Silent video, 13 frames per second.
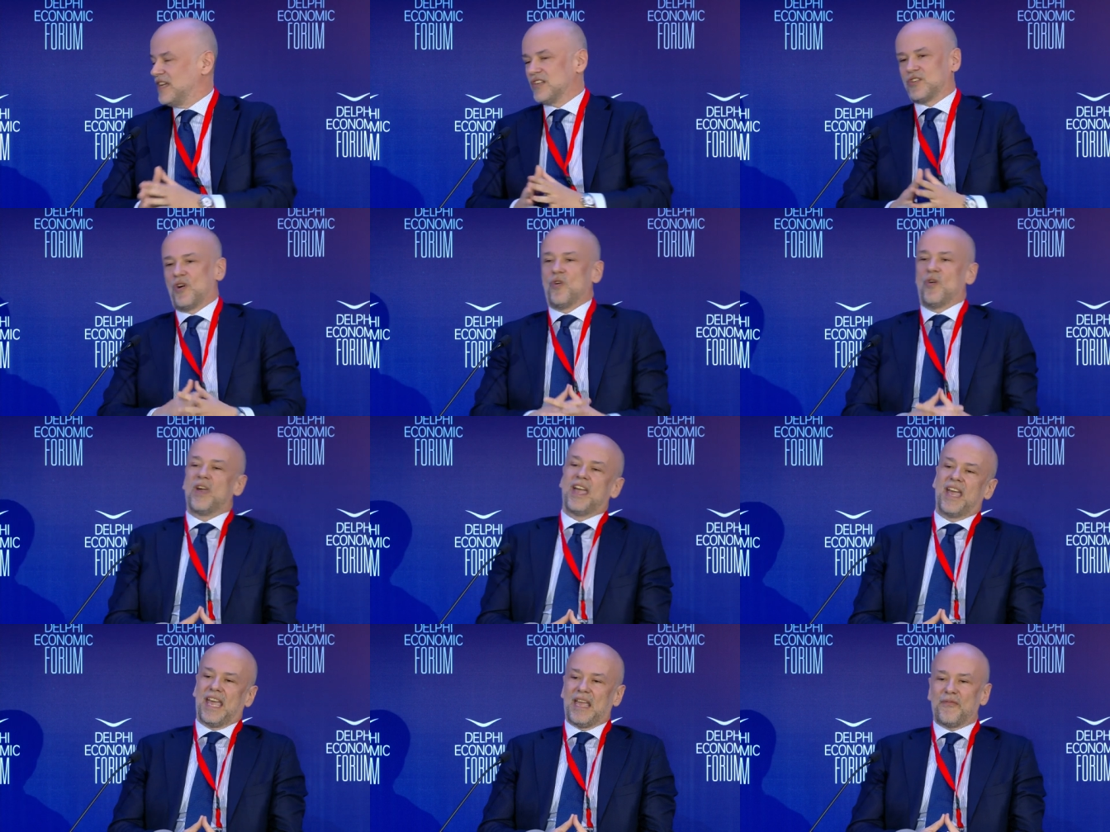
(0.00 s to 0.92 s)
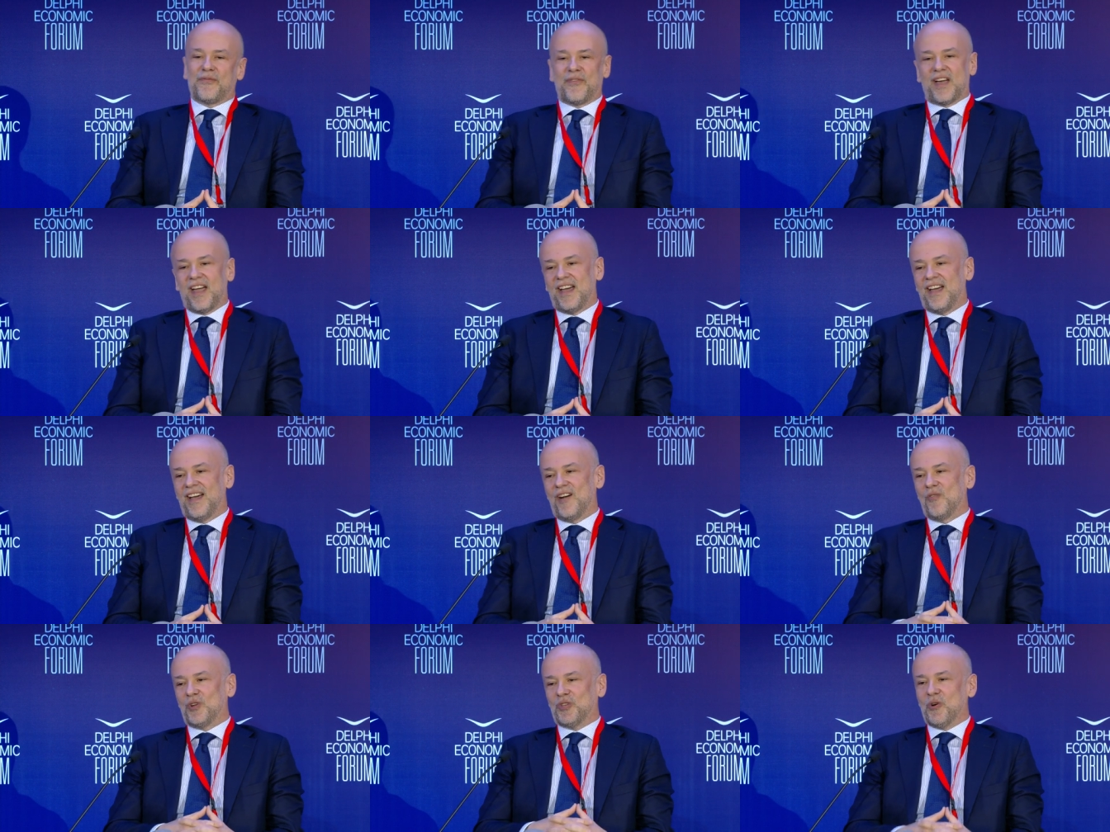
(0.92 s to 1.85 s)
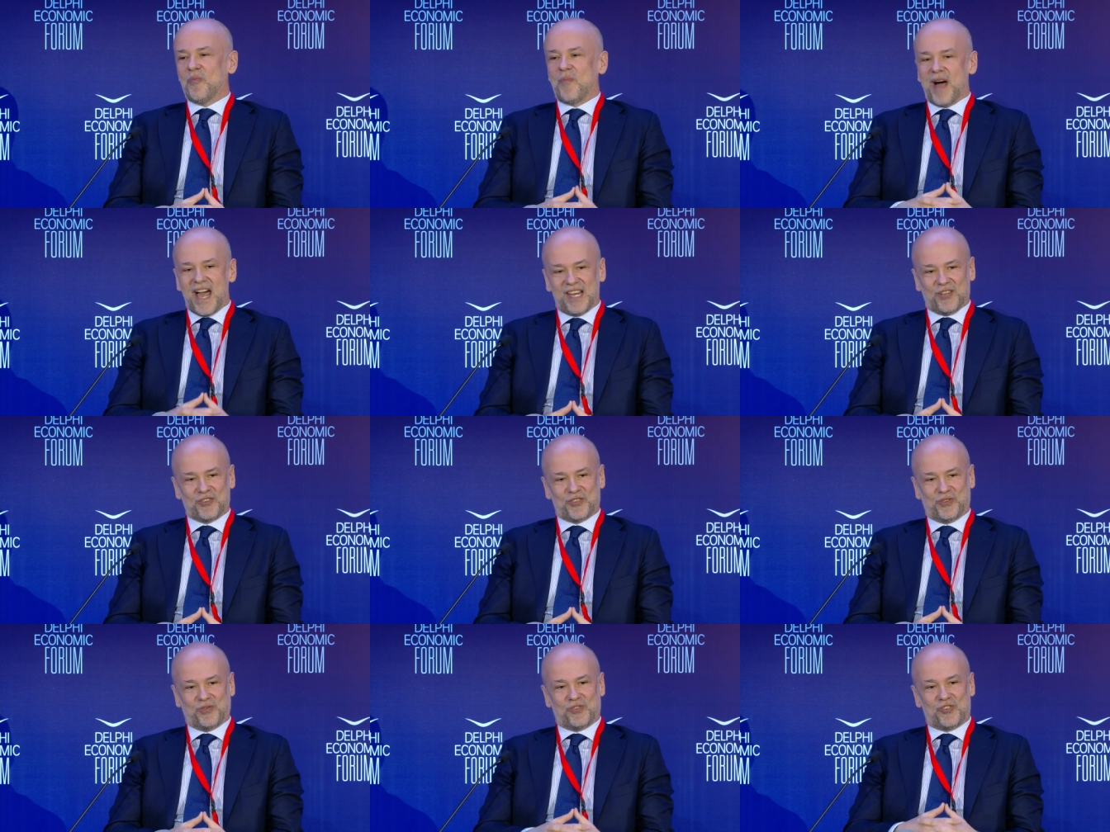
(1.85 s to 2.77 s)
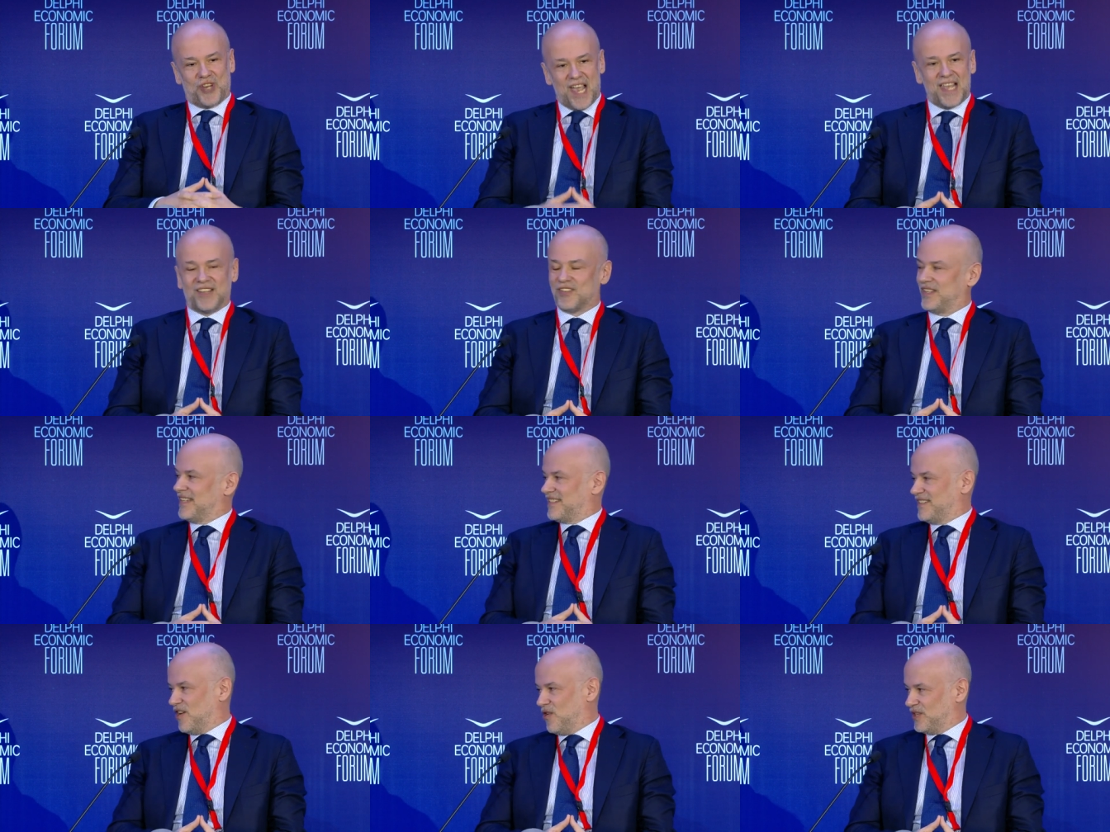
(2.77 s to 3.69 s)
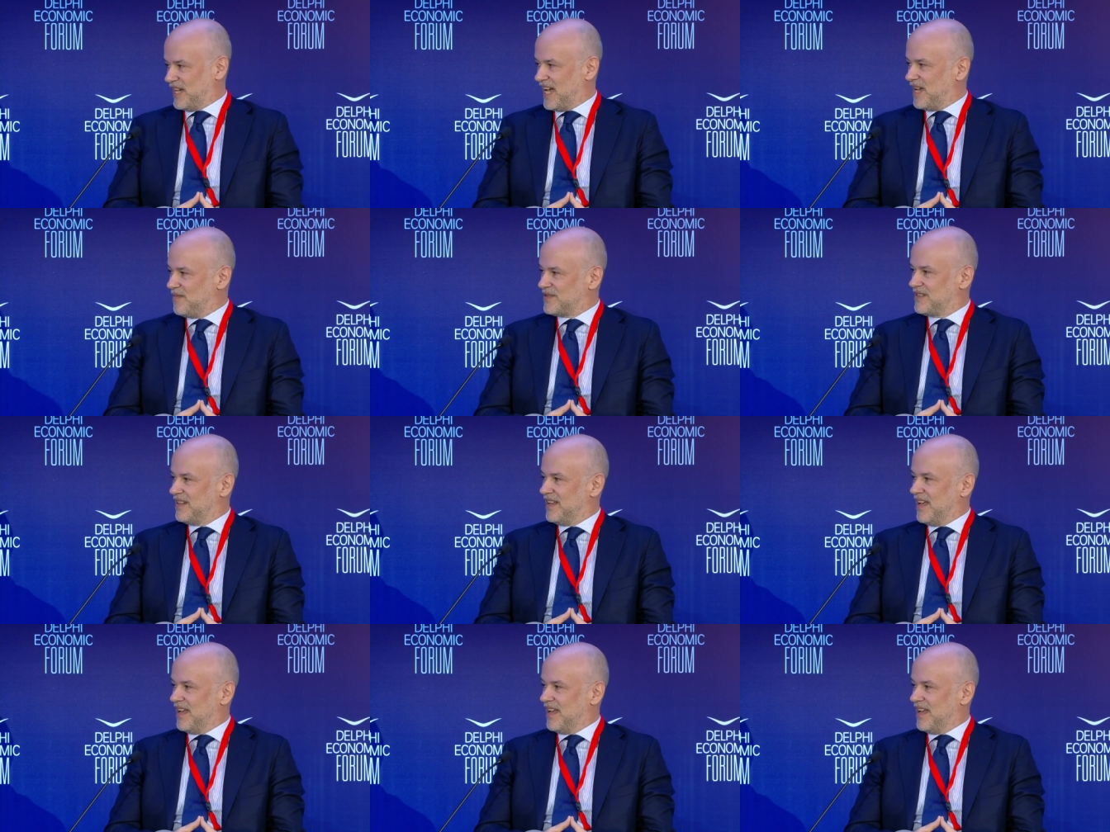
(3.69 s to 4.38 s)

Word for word: So if uh, we don't manage to change these stereotypes